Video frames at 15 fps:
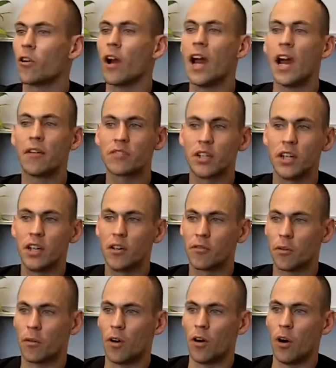Craft
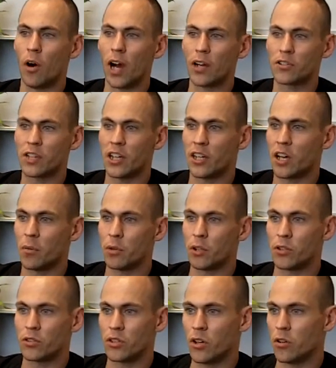for Ohio State a couple
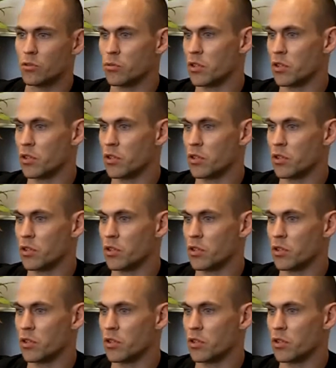years ago,